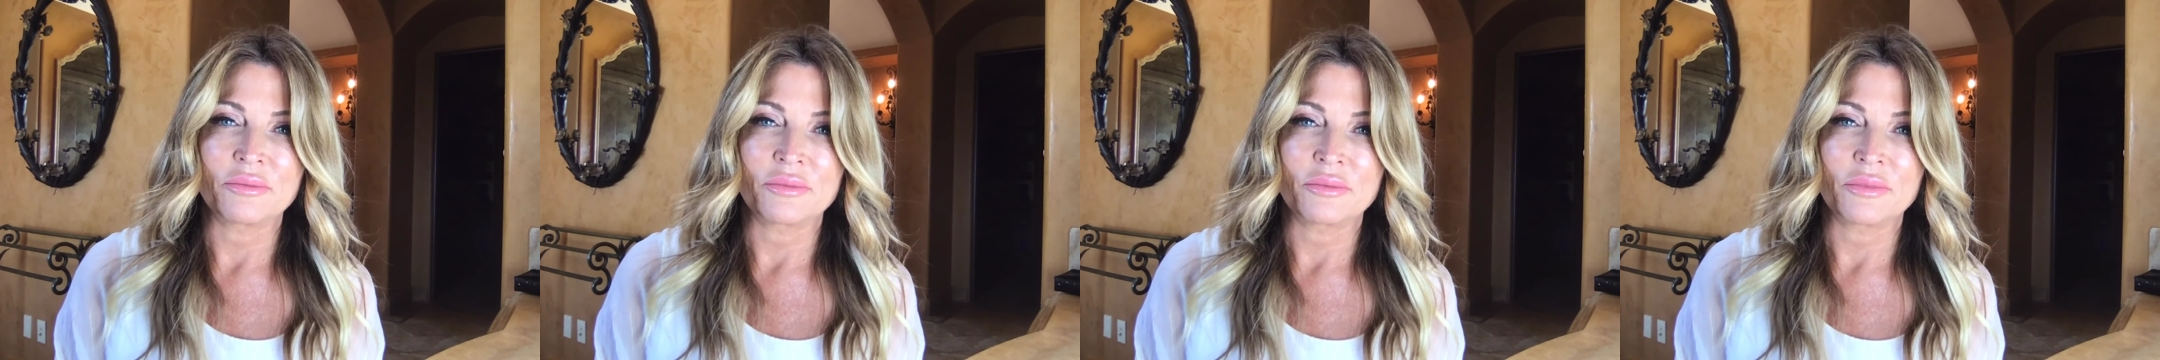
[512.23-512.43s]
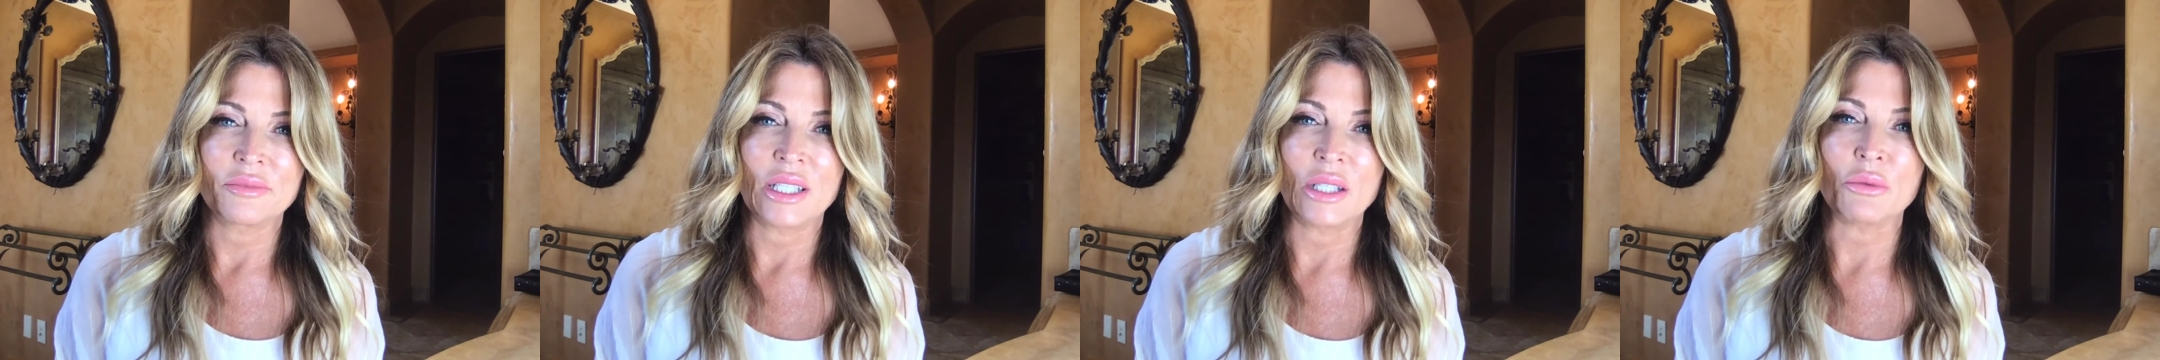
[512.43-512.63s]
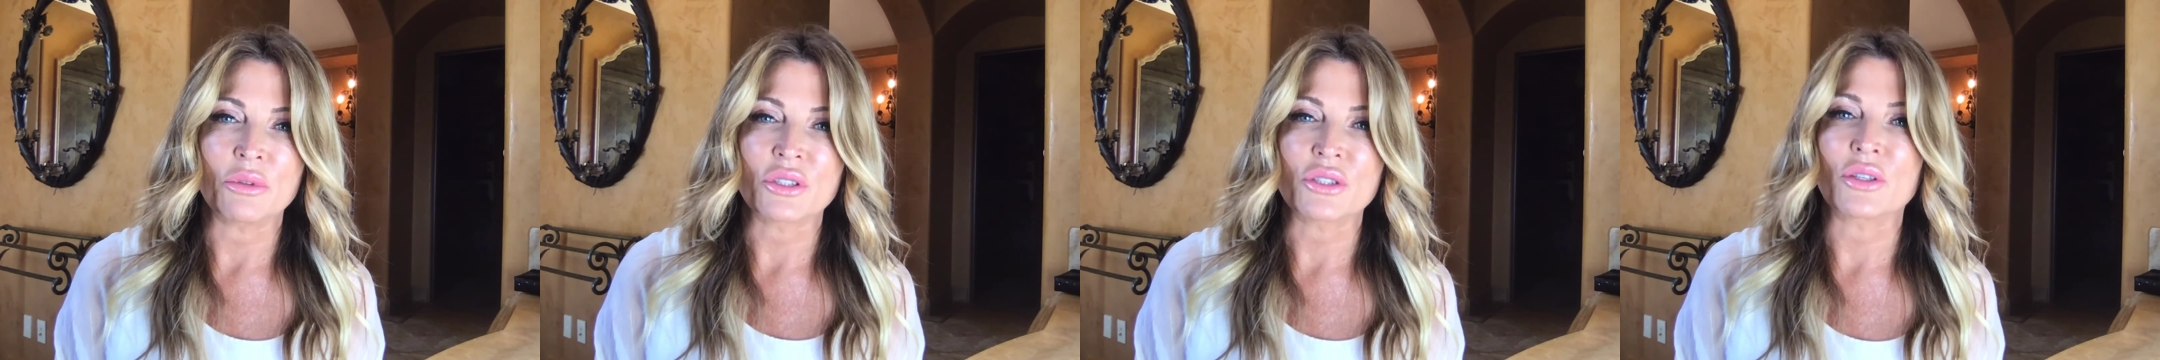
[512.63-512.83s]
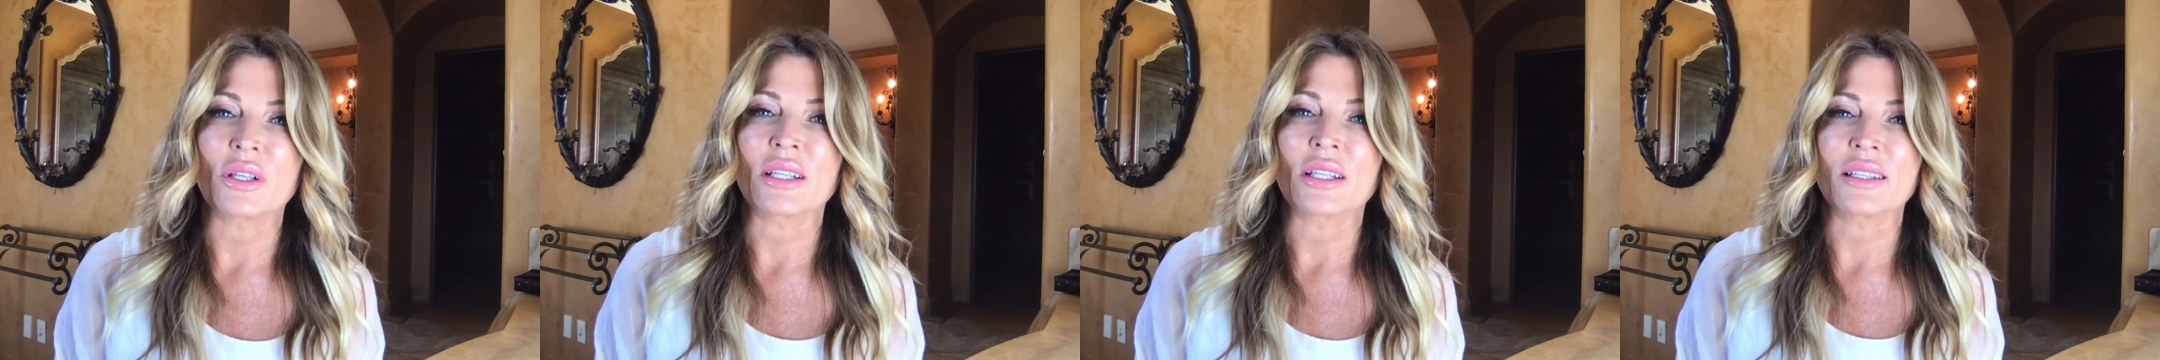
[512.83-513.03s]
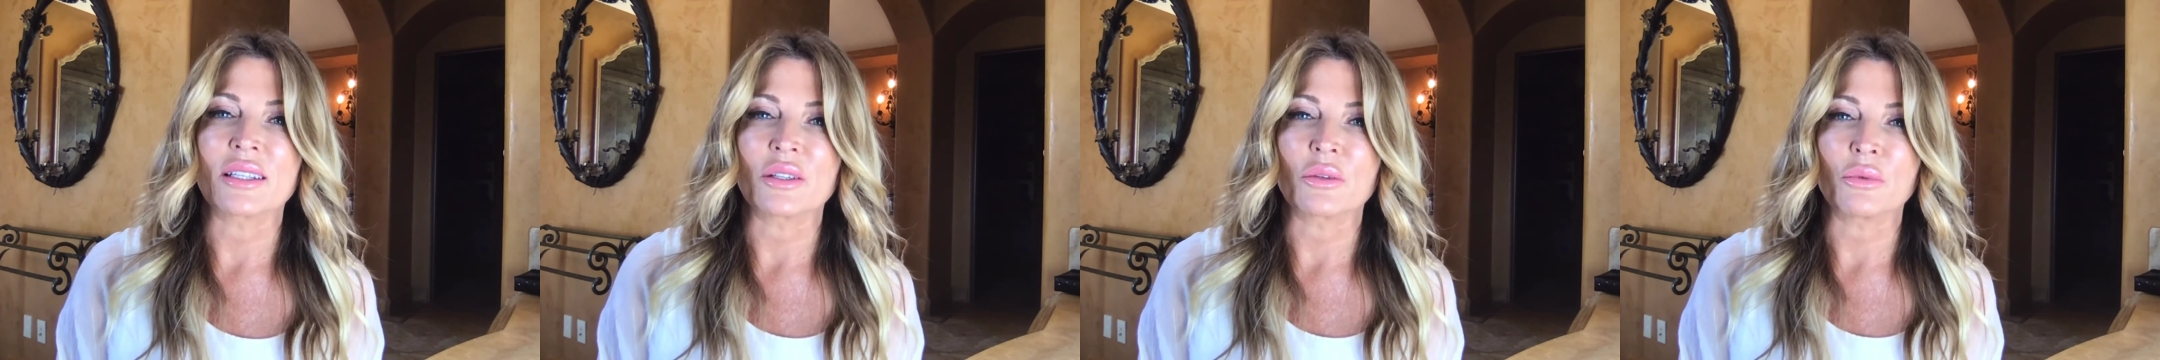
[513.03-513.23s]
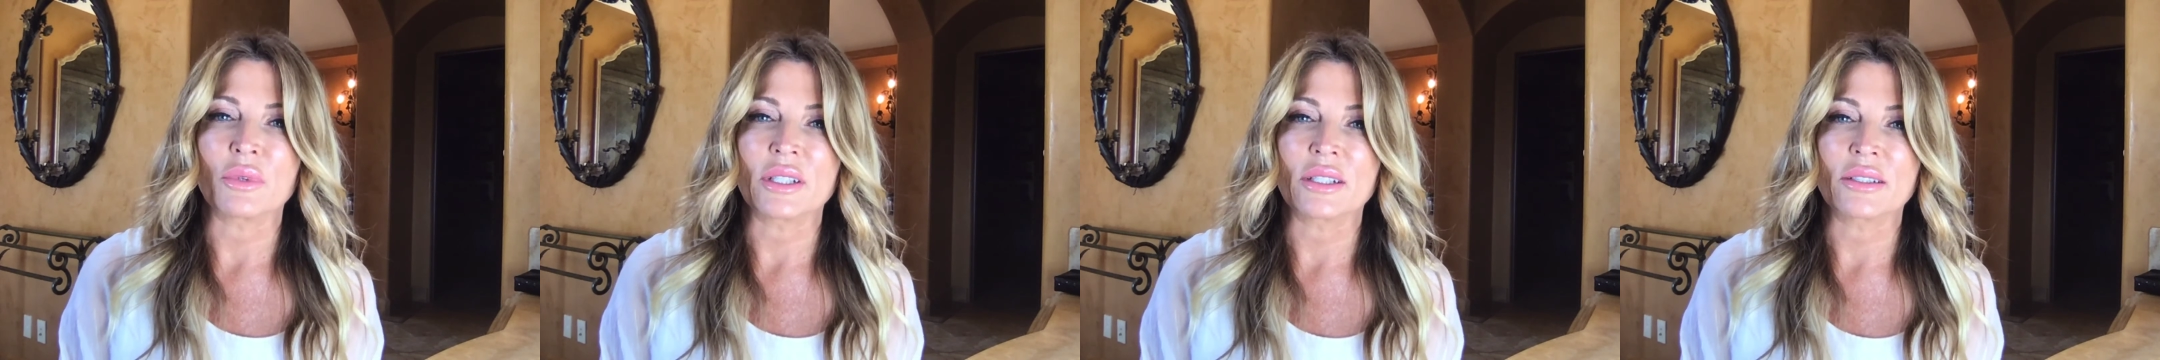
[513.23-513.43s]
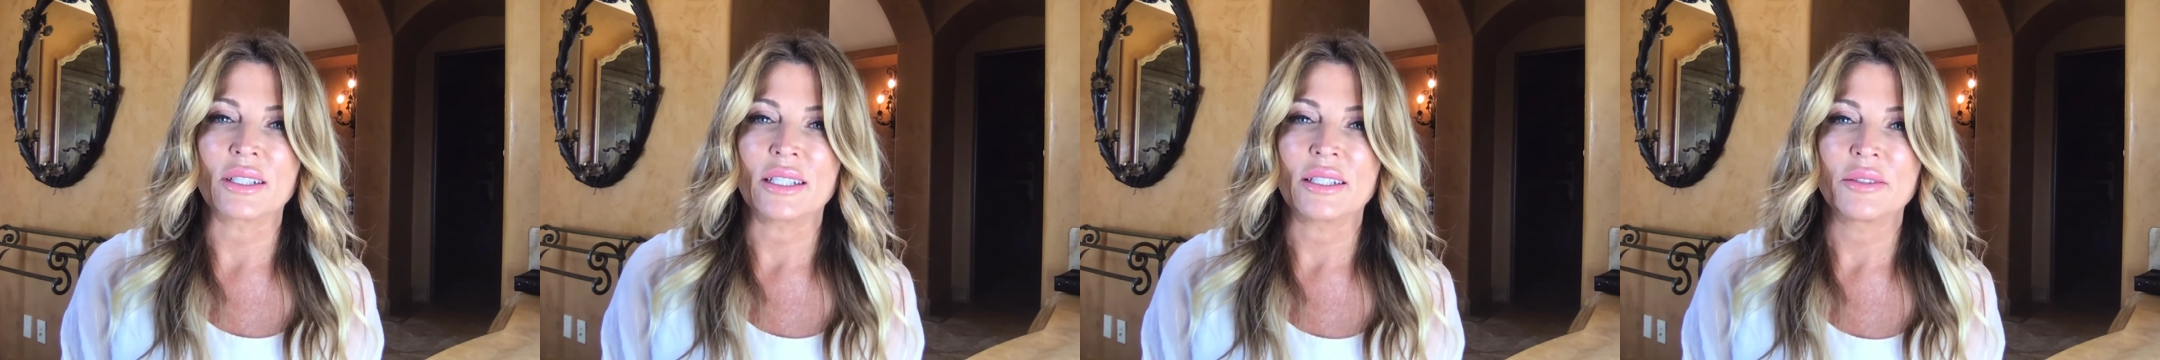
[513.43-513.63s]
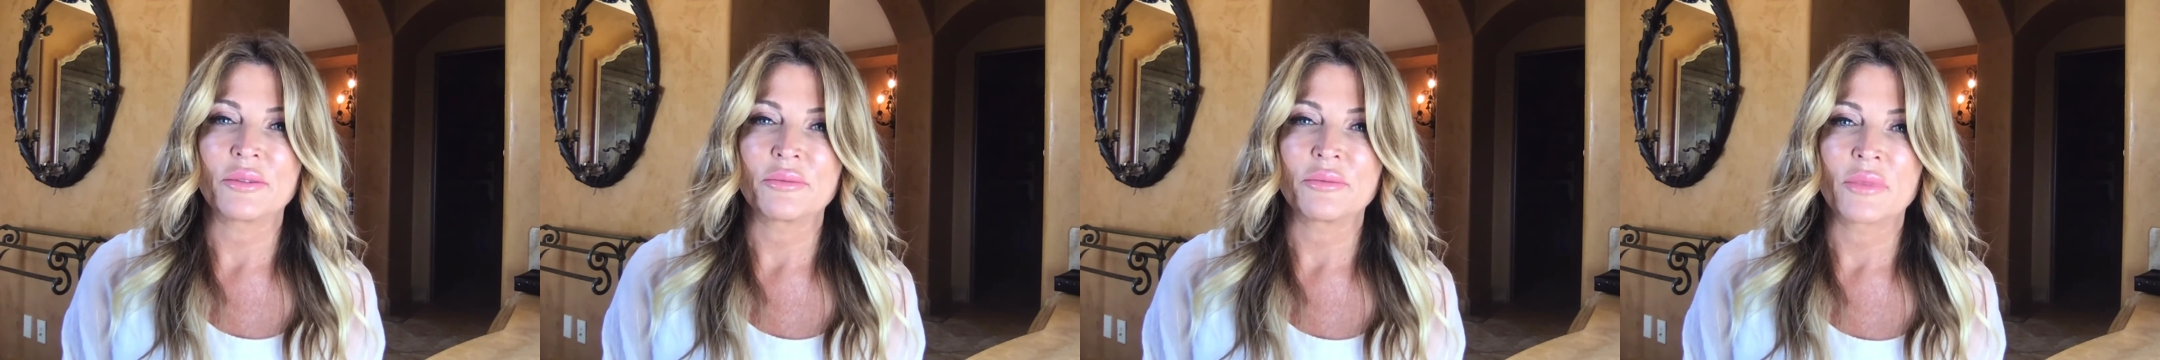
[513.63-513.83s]
he will strengthen the weary.
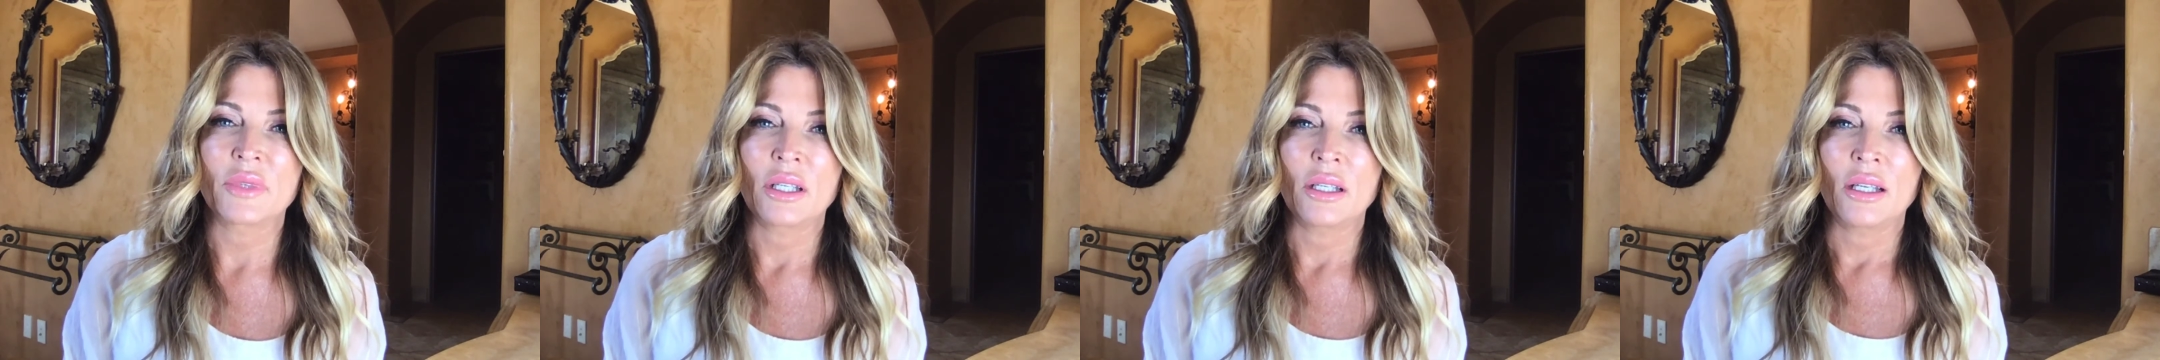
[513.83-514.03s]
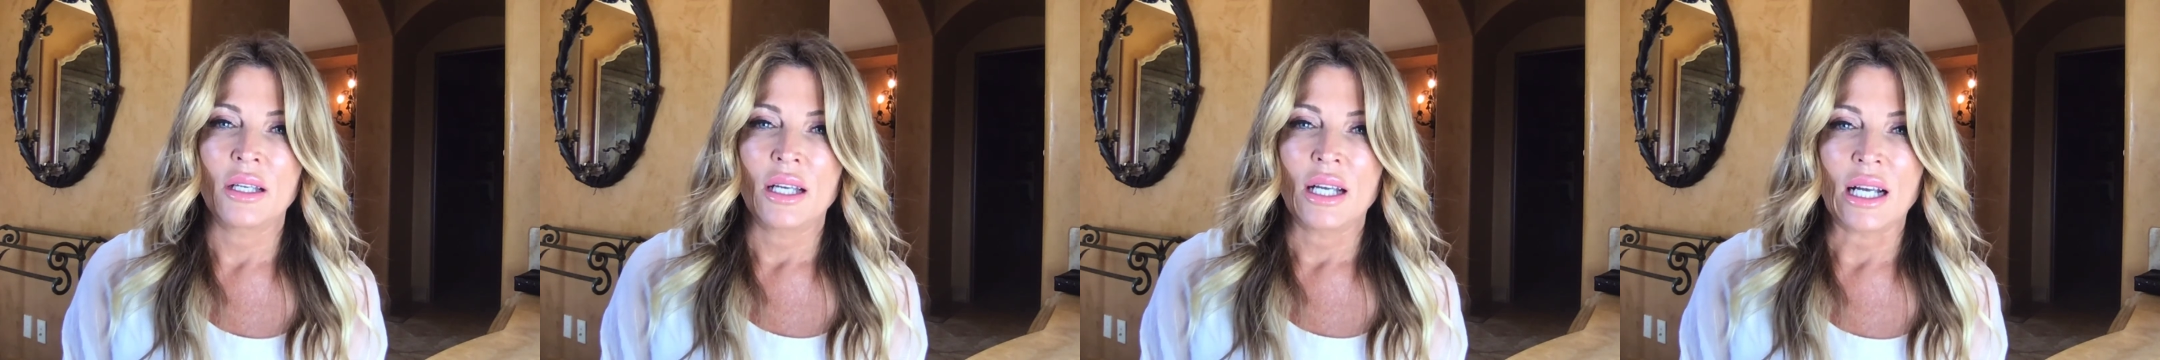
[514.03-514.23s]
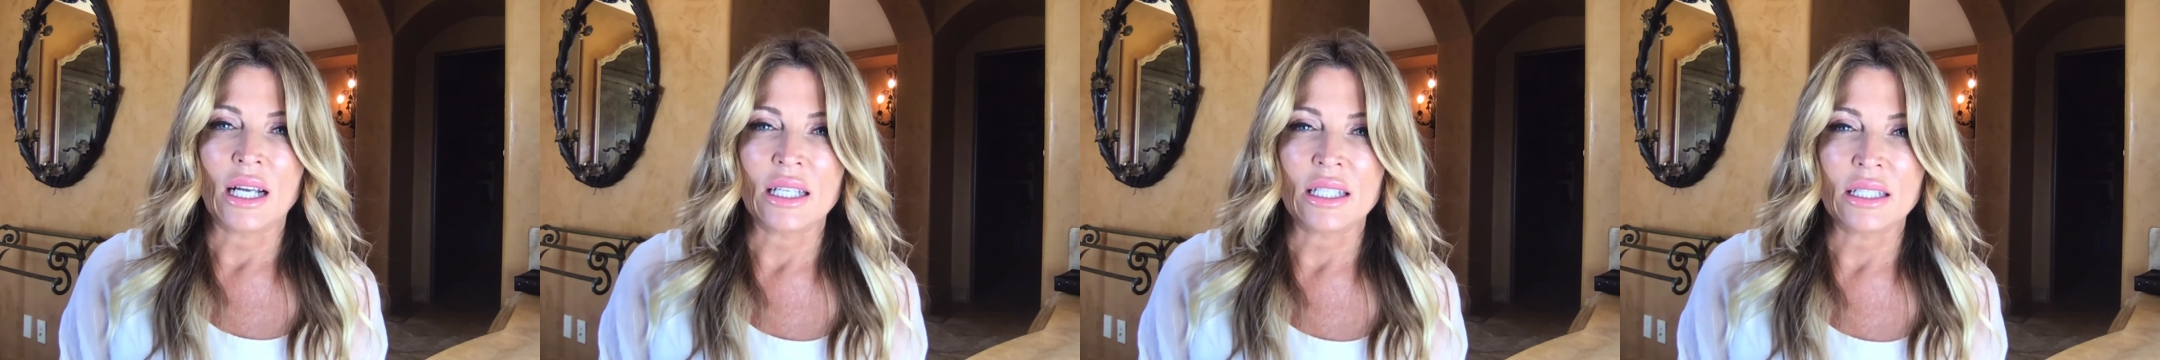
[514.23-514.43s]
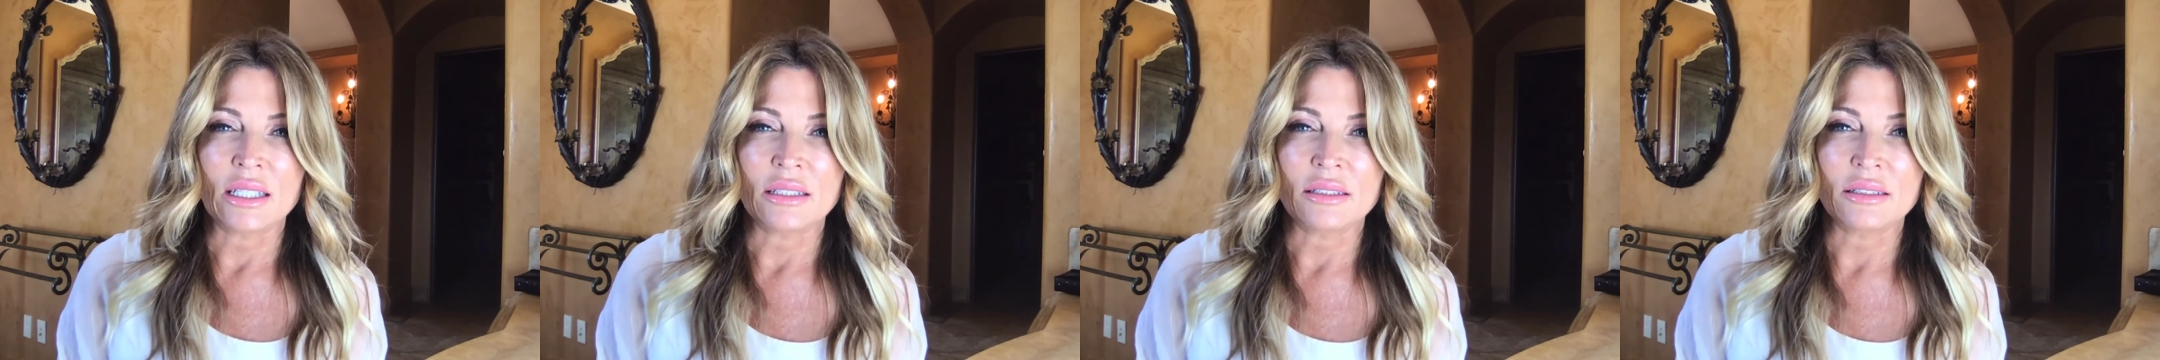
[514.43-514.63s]
I